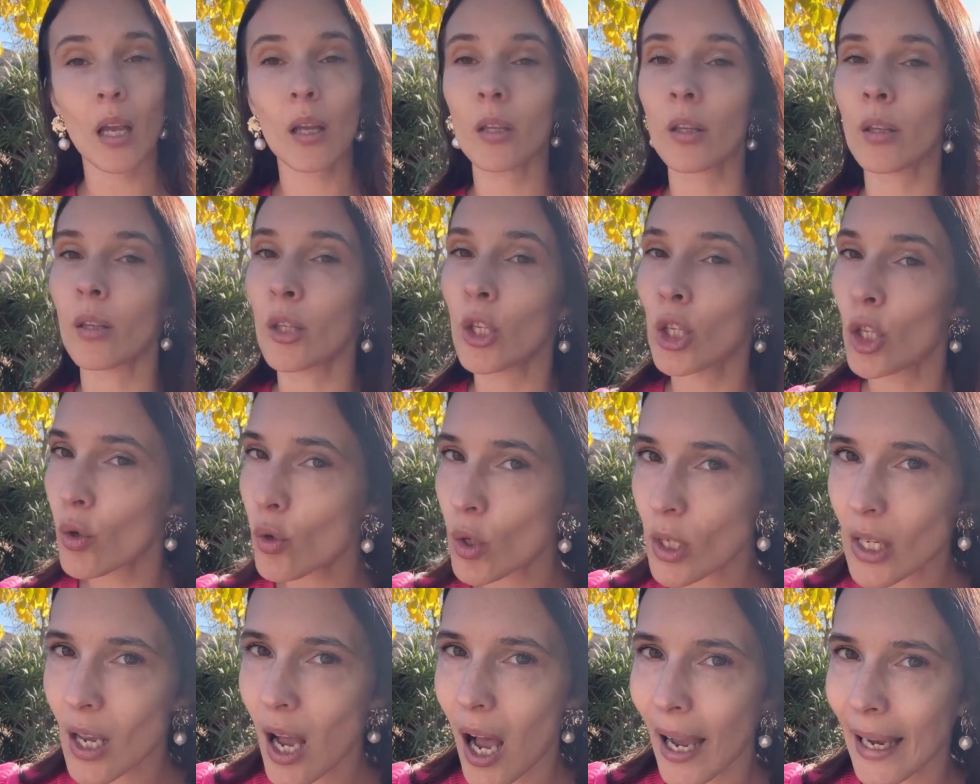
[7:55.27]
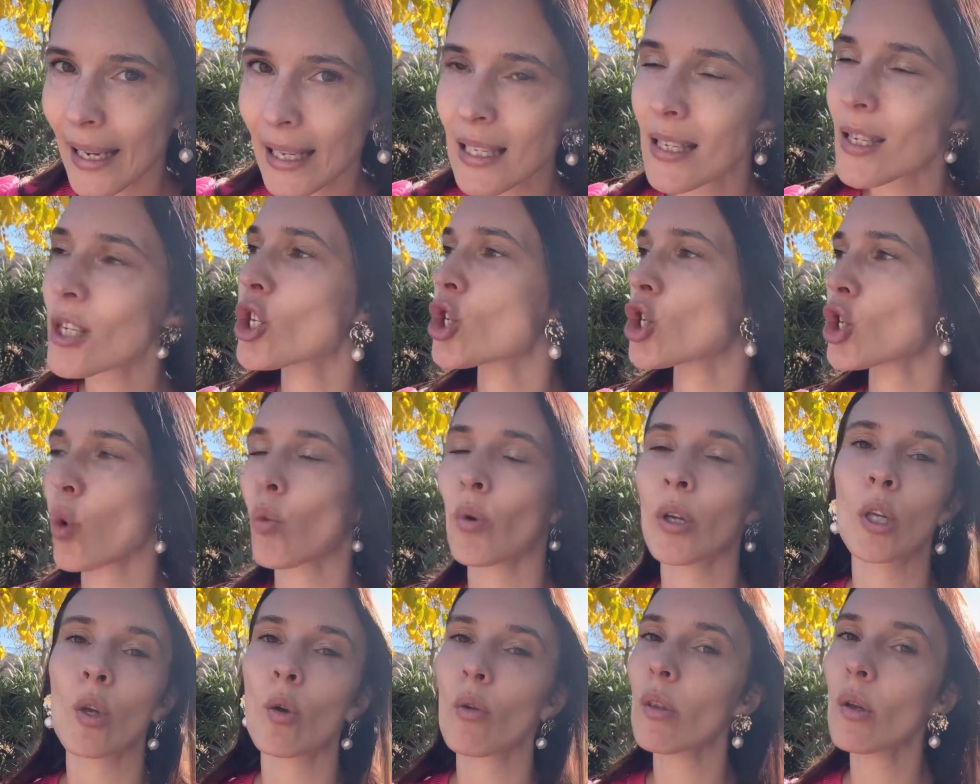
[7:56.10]
new signs
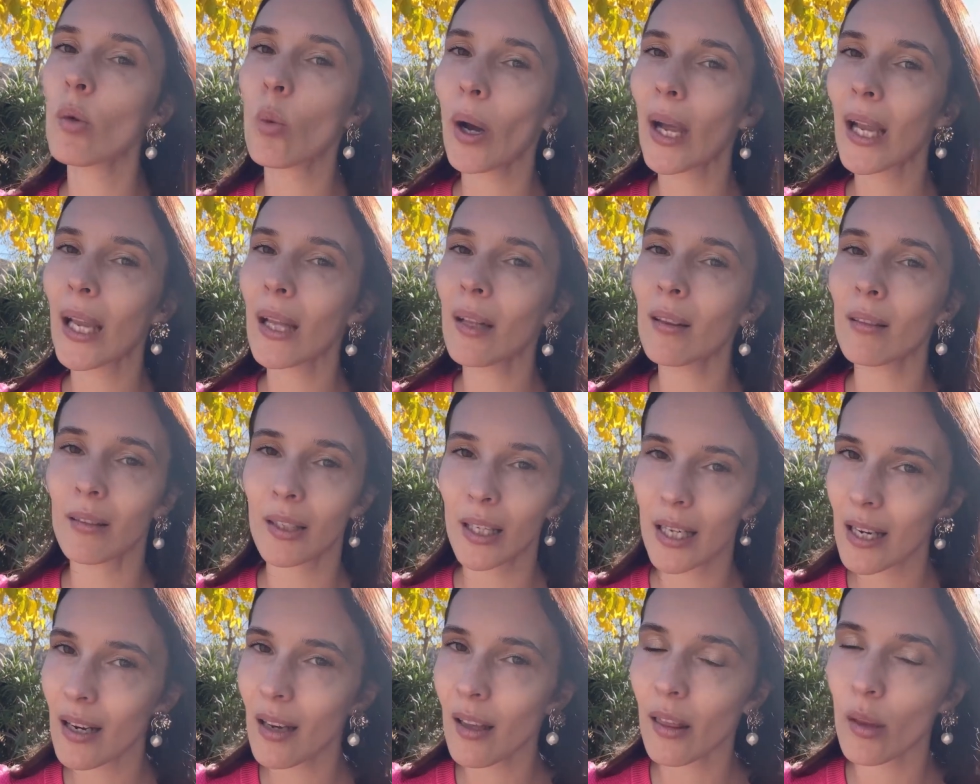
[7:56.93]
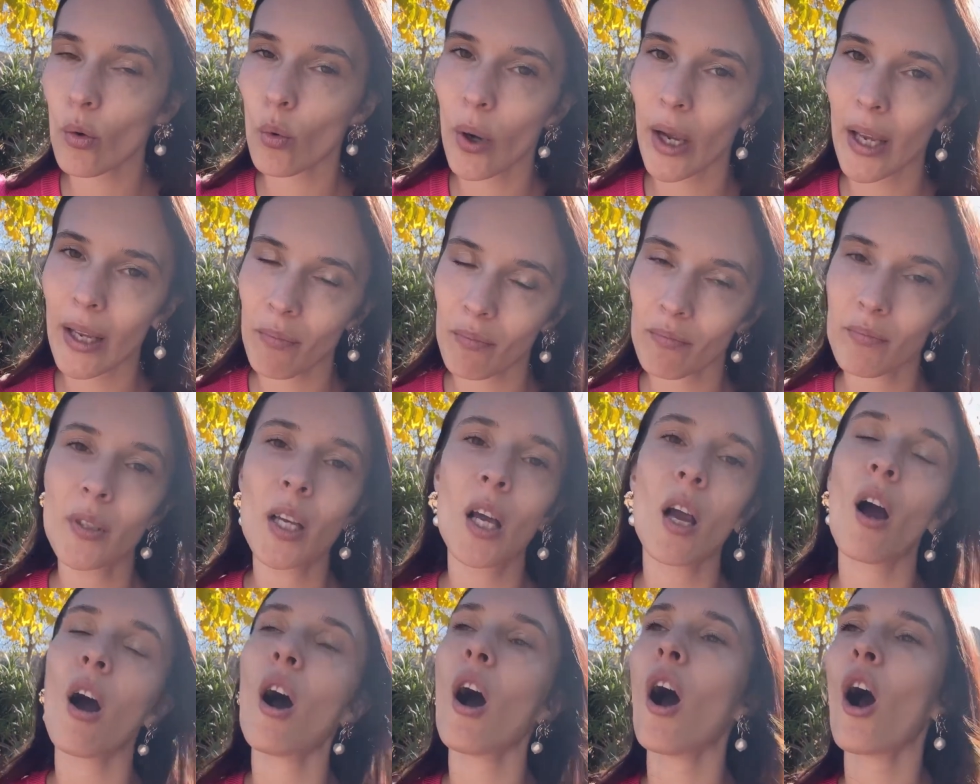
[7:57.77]
showing you the way and leading the way
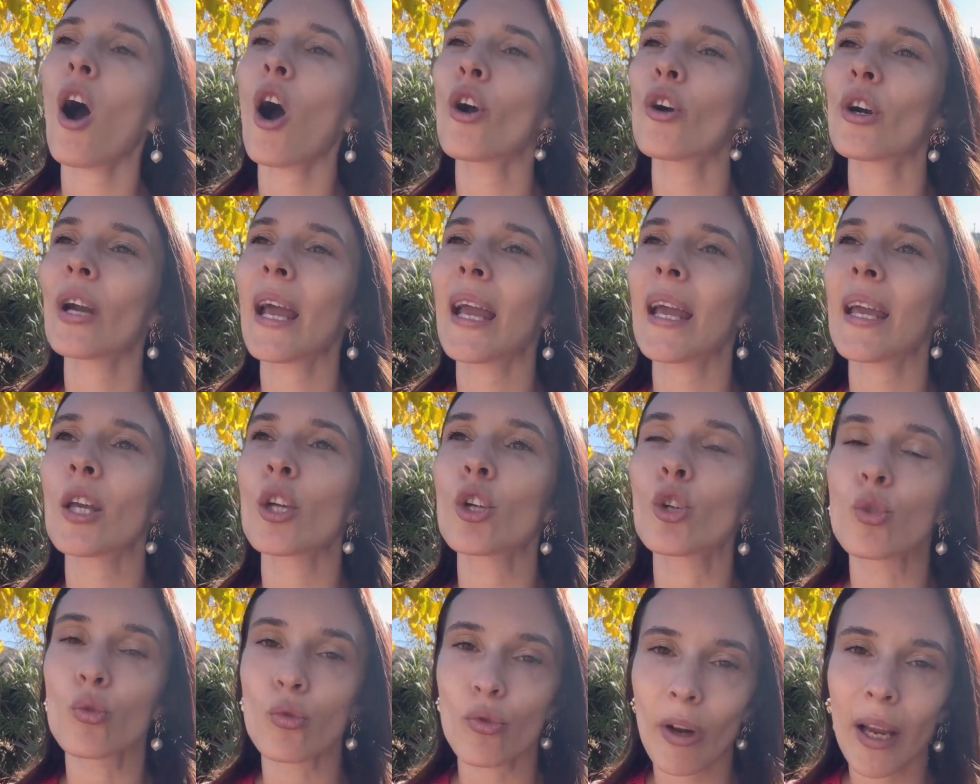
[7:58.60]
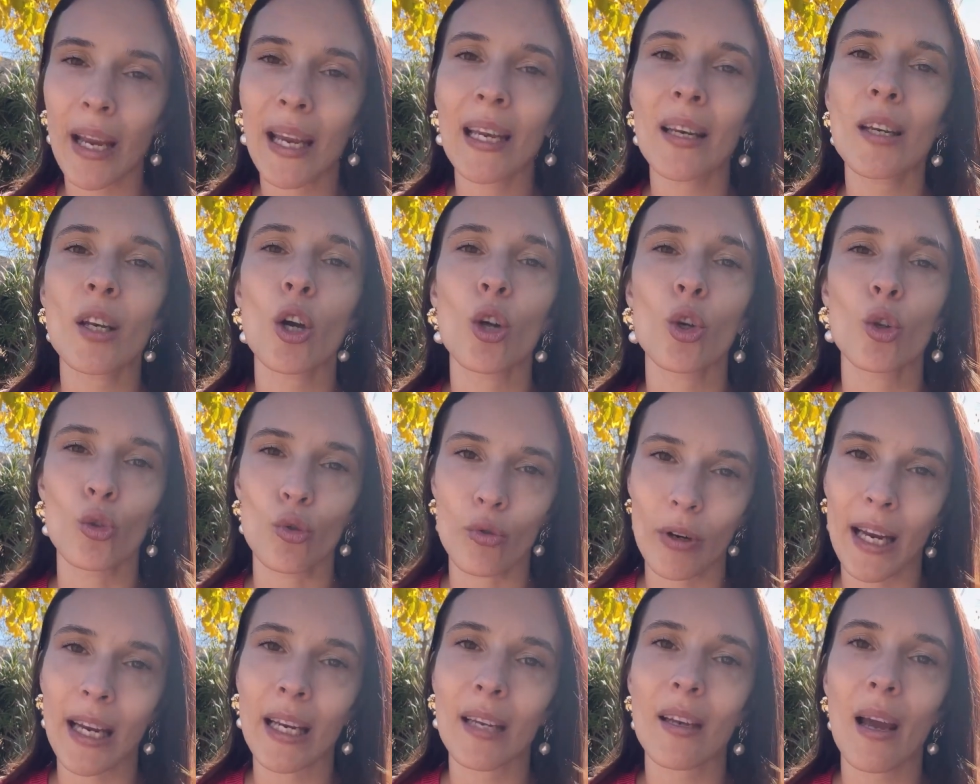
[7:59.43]
are a great
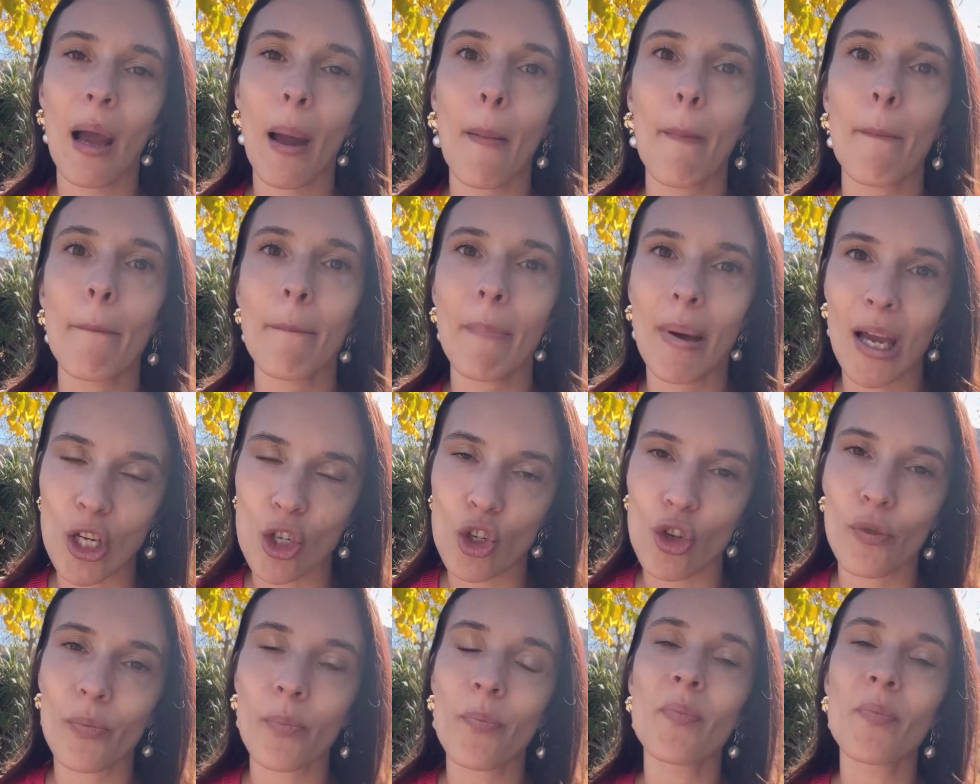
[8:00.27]
measure.